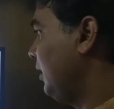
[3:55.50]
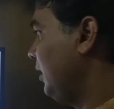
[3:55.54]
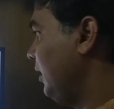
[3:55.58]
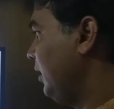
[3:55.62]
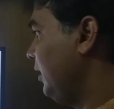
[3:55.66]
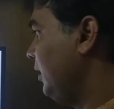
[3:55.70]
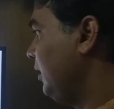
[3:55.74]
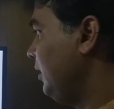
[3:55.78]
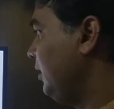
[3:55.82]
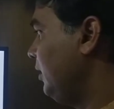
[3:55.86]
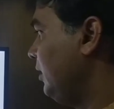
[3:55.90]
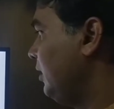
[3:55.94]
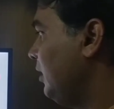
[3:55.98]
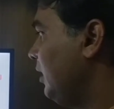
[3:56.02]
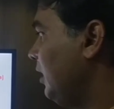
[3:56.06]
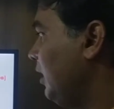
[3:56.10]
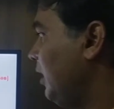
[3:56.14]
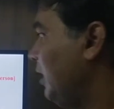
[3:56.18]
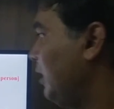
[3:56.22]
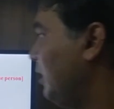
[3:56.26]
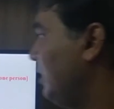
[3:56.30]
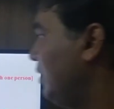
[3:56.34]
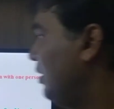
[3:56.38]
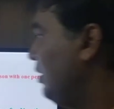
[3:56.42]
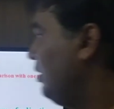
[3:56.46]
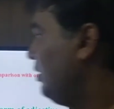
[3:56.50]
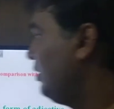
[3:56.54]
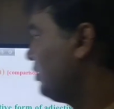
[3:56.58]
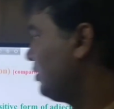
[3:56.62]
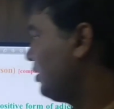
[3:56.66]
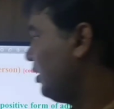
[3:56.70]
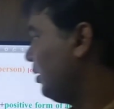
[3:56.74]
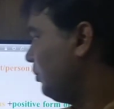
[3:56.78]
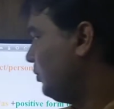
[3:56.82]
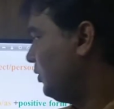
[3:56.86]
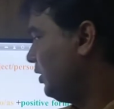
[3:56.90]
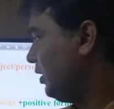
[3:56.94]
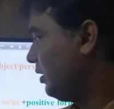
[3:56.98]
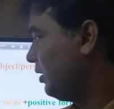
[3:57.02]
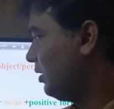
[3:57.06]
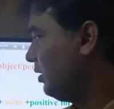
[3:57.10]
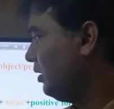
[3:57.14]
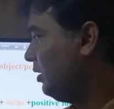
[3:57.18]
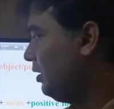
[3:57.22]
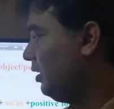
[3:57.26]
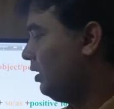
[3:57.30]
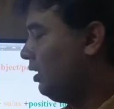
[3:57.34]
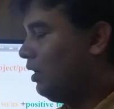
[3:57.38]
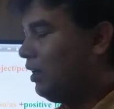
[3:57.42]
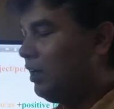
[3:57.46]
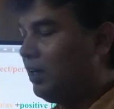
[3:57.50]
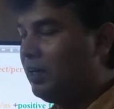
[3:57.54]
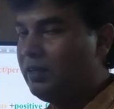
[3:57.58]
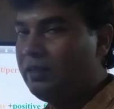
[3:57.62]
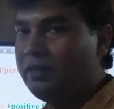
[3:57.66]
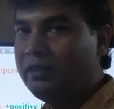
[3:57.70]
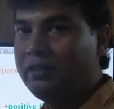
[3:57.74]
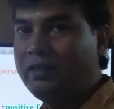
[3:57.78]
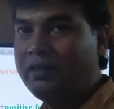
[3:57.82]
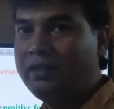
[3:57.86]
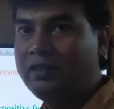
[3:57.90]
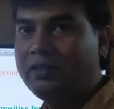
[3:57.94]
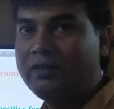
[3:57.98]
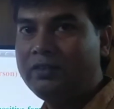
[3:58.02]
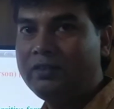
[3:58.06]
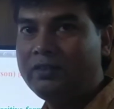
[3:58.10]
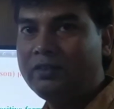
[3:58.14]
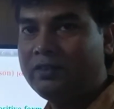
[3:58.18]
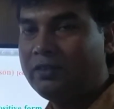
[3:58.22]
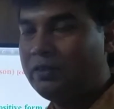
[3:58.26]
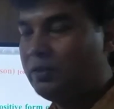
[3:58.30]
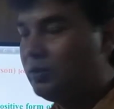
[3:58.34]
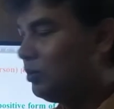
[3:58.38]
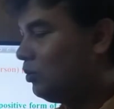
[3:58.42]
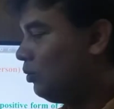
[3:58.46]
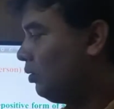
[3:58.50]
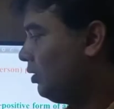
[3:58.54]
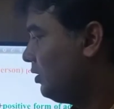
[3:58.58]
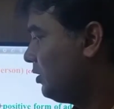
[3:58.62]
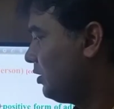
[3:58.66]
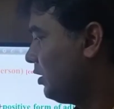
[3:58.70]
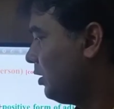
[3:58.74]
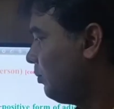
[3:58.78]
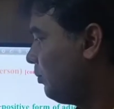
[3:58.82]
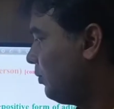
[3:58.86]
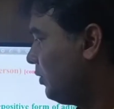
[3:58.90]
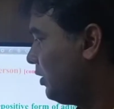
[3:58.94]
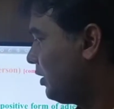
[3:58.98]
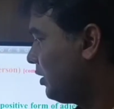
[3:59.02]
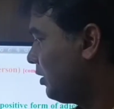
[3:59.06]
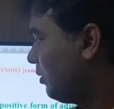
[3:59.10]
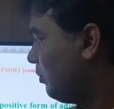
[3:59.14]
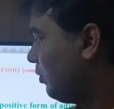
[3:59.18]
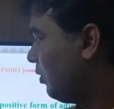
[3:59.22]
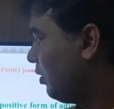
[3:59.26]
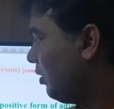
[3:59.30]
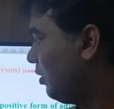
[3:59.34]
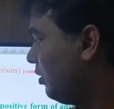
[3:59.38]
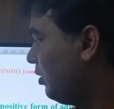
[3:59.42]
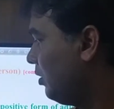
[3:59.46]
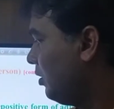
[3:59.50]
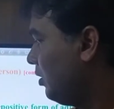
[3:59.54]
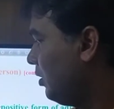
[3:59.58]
any, and then subject. And this rule is applicable